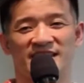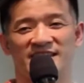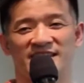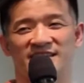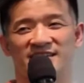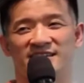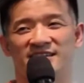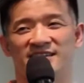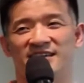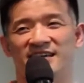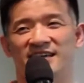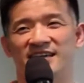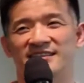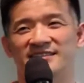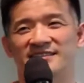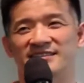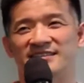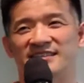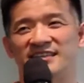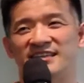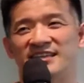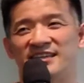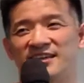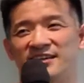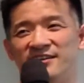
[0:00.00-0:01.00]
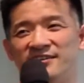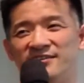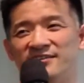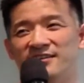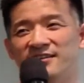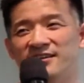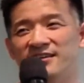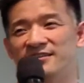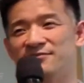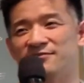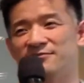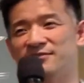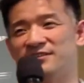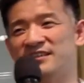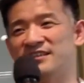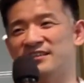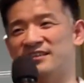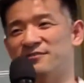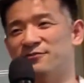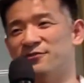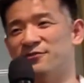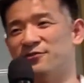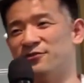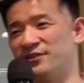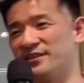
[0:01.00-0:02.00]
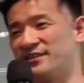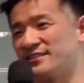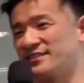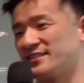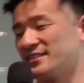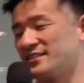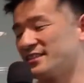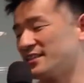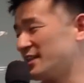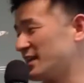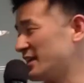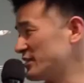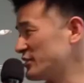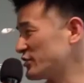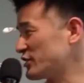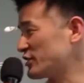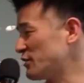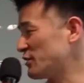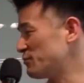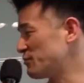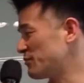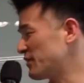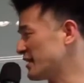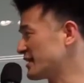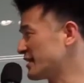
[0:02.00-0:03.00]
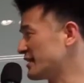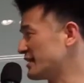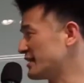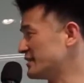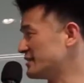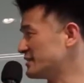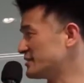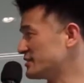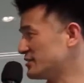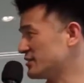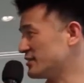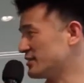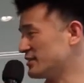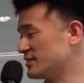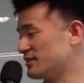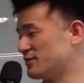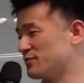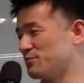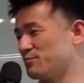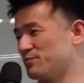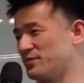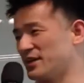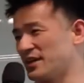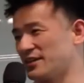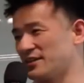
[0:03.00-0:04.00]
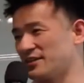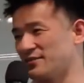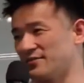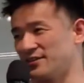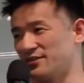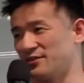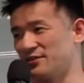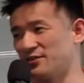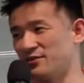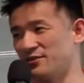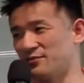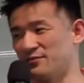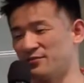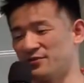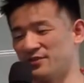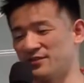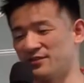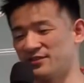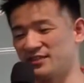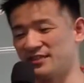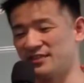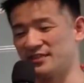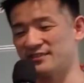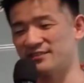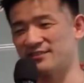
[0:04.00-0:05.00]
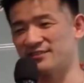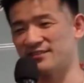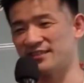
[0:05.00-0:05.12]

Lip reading: an SD card reader for it, and you can plug it into the back of into